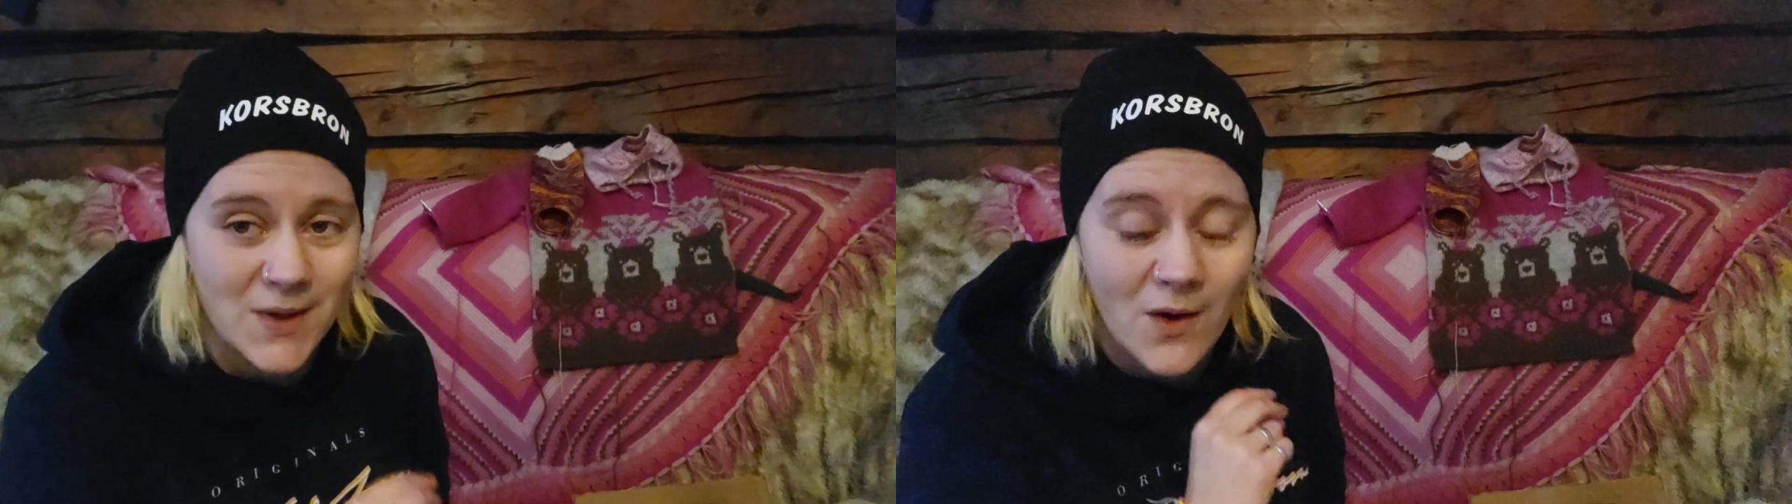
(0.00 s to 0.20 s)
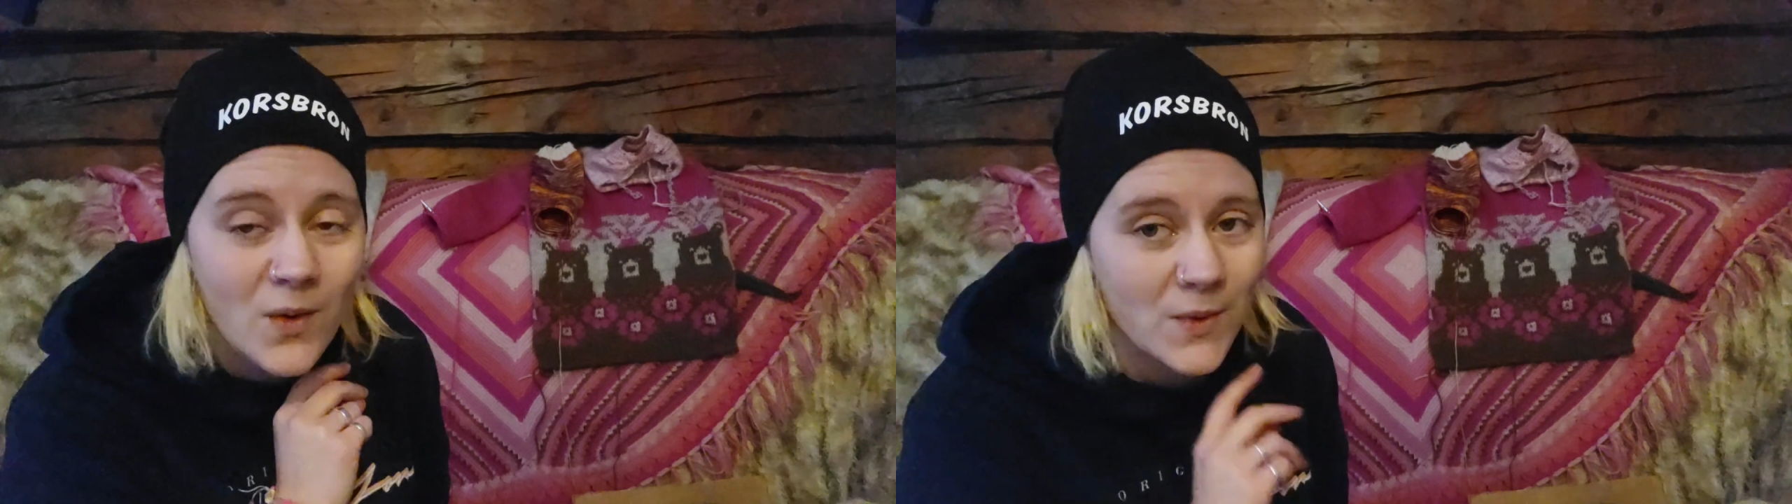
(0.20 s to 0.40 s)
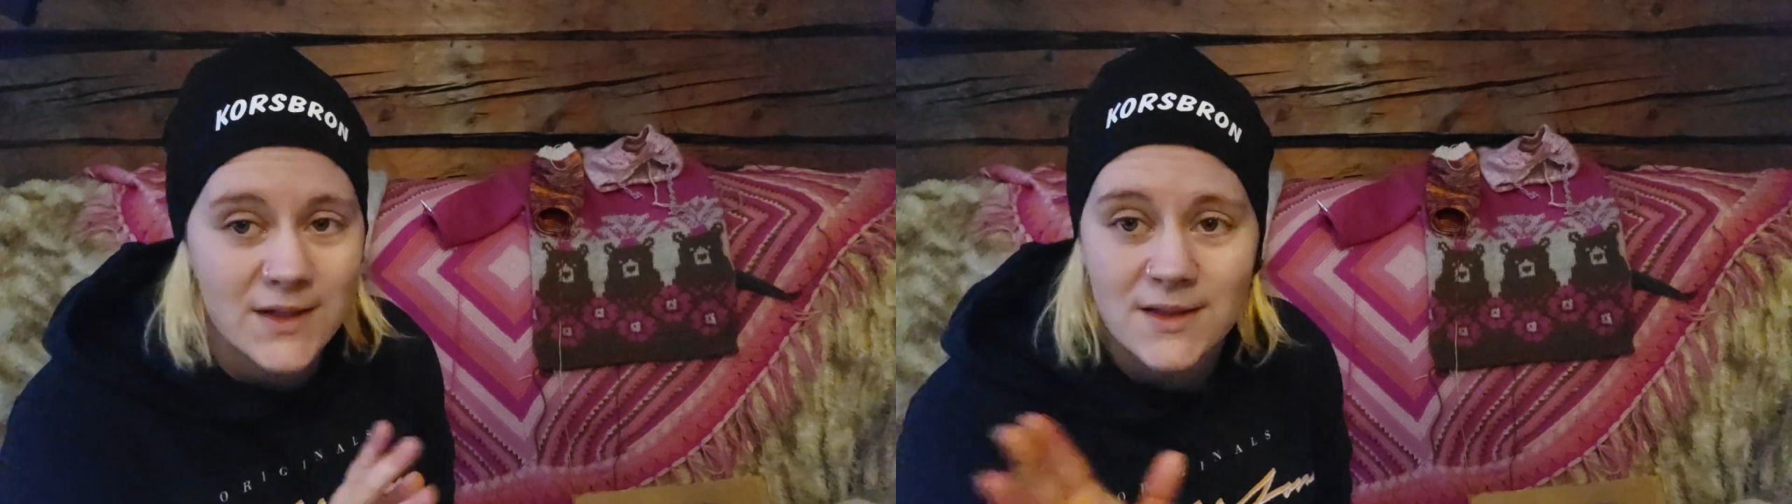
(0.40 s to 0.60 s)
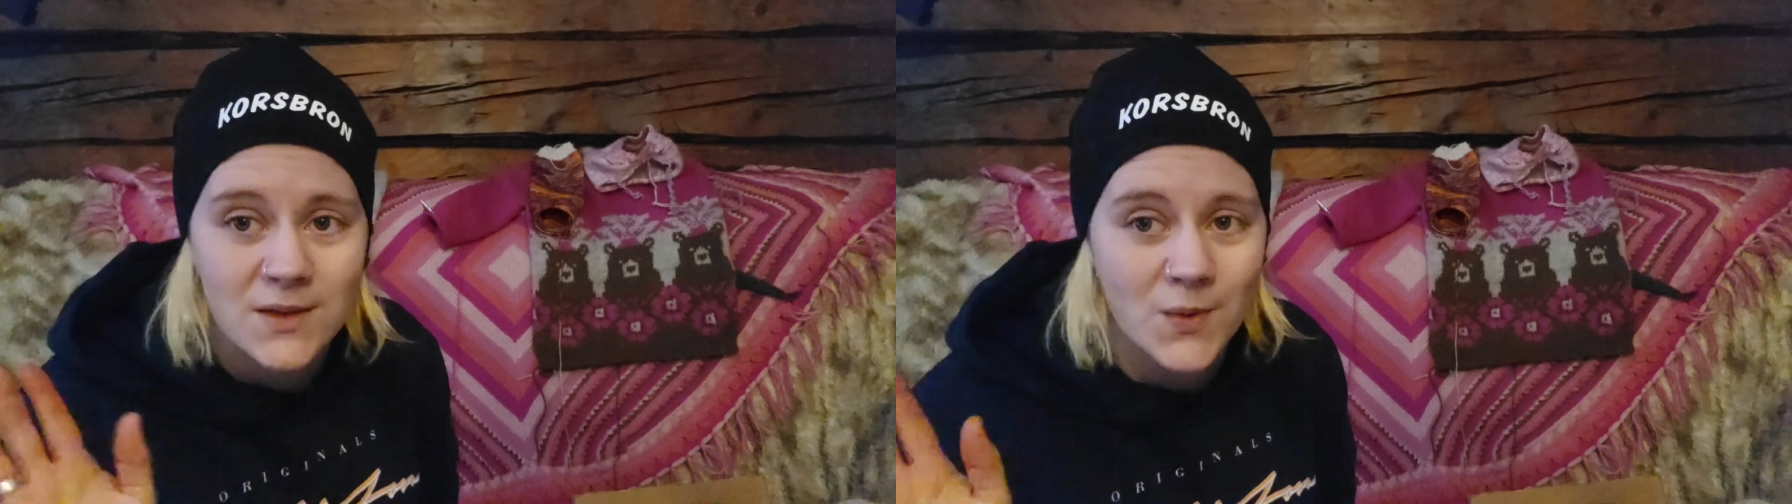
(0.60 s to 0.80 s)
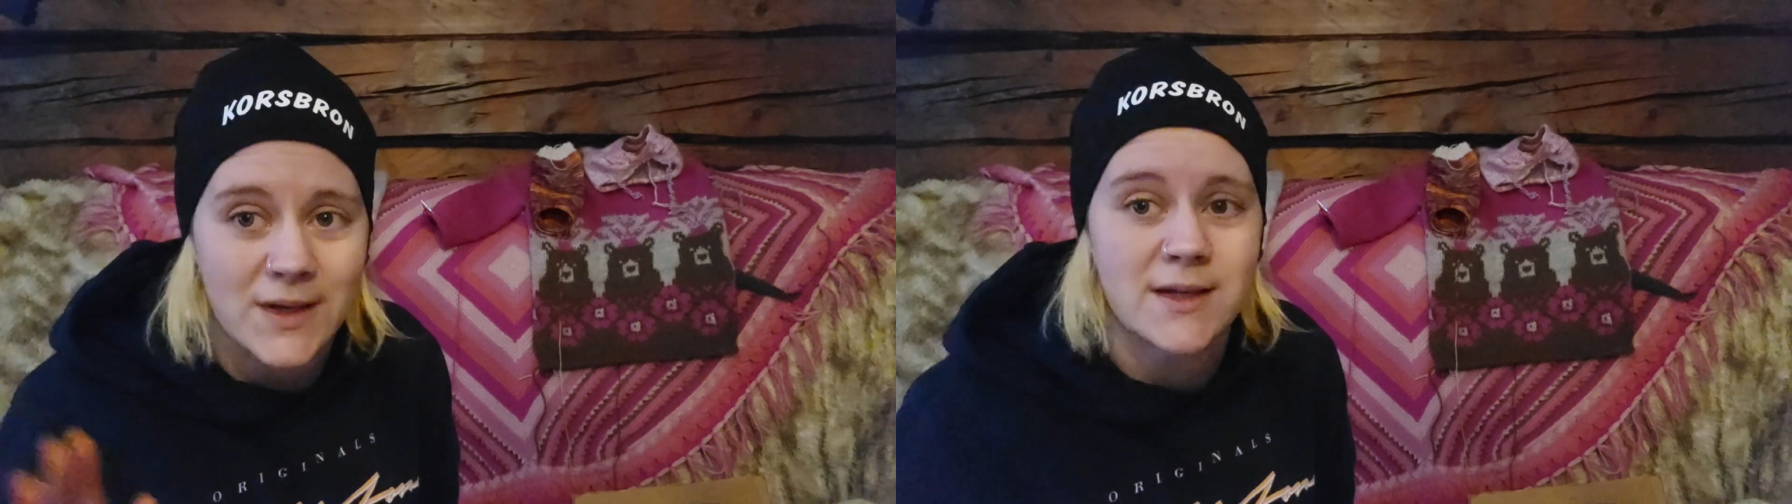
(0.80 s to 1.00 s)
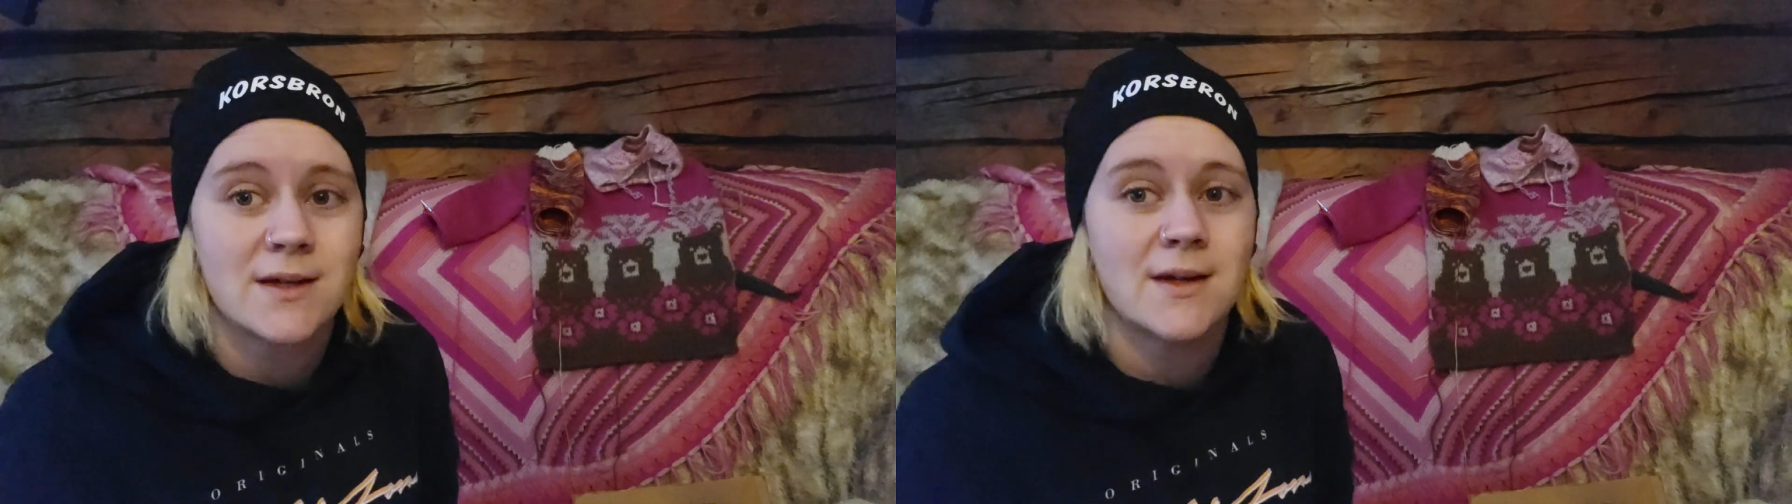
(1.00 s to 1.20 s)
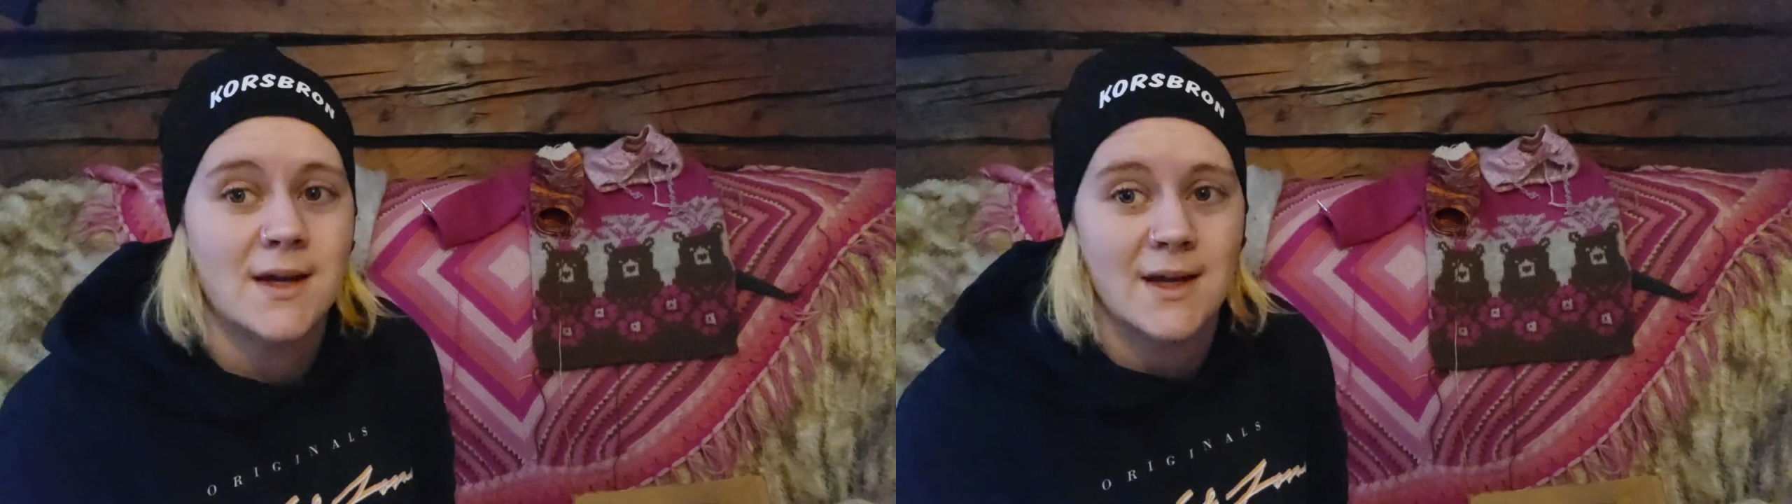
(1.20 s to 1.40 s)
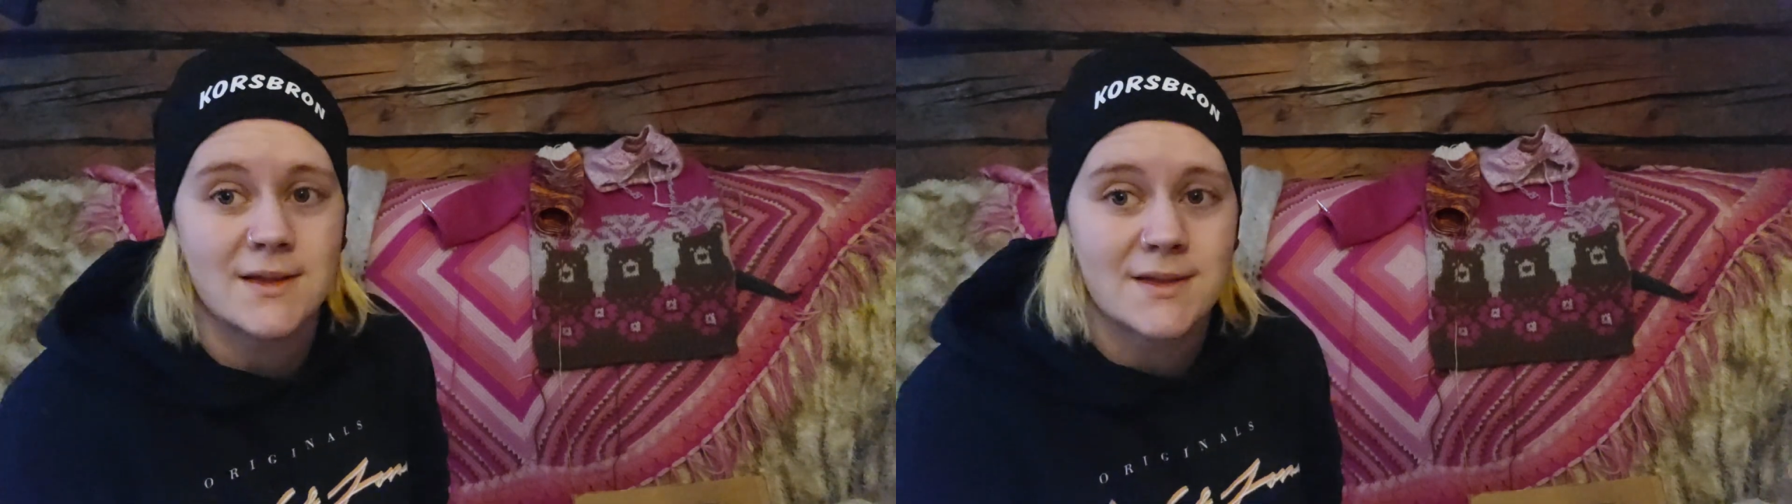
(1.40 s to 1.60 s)
always quick
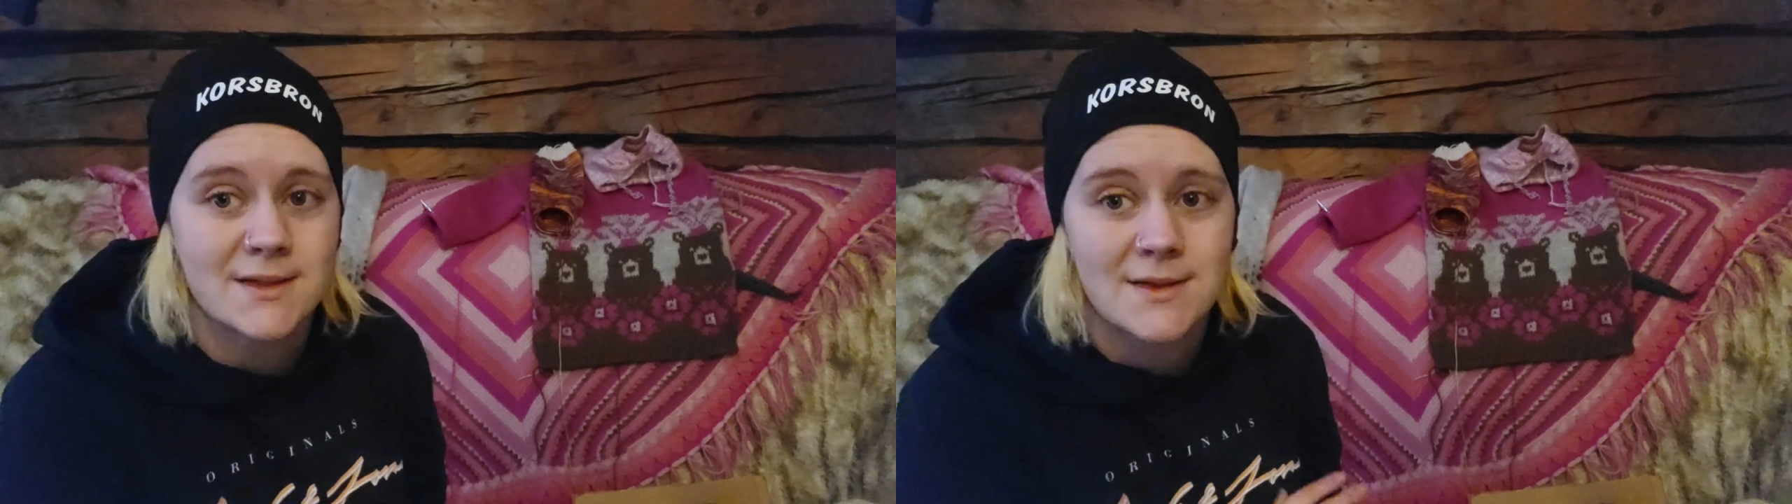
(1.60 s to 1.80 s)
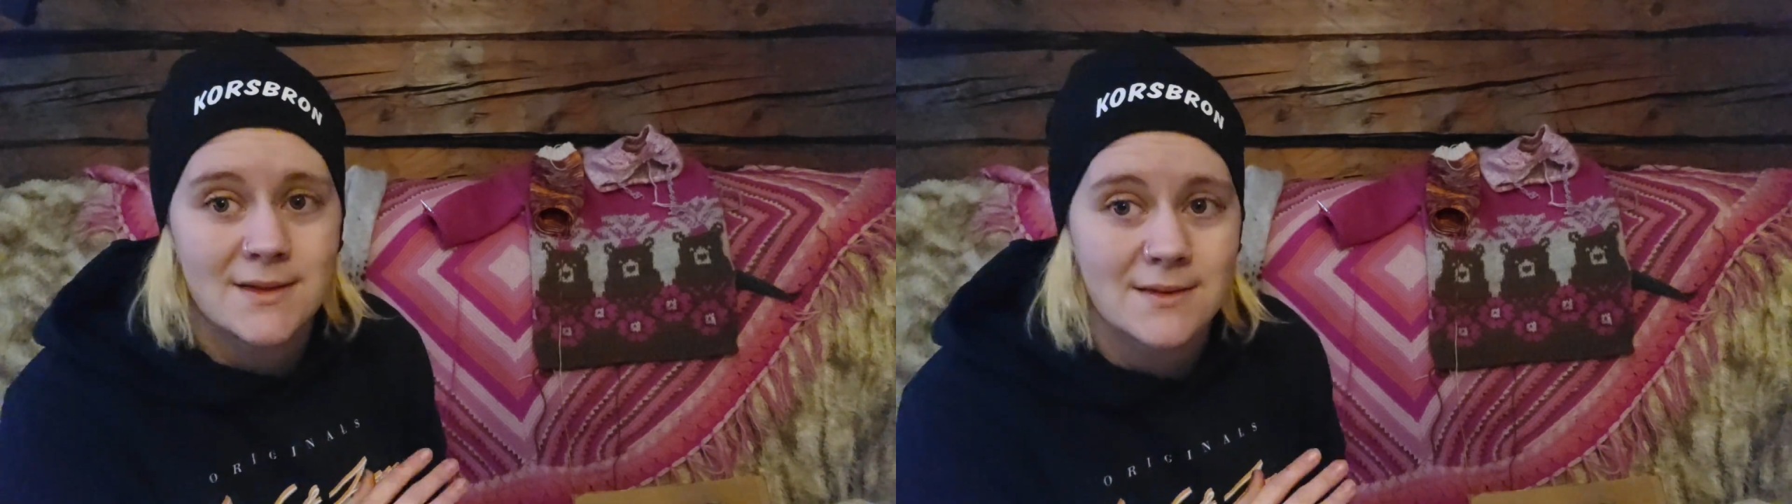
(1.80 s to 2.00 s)
as